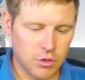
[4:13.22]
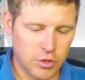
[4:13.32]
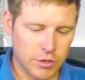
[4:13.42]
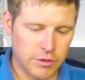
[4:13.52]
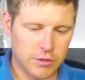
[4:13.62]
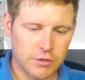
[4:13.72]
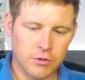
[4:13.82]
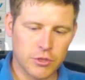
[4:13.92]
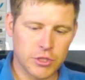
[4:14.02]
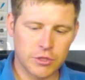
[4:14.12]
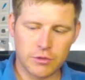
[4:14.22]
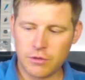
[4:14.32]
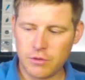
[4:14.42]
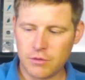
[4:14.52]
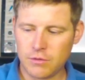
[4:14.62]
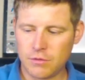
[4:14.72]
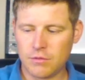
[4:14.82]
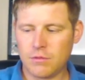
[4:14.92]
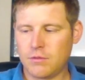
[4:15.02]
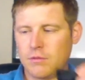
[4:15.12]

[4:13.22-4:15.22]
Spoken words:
You get this little shield. I'm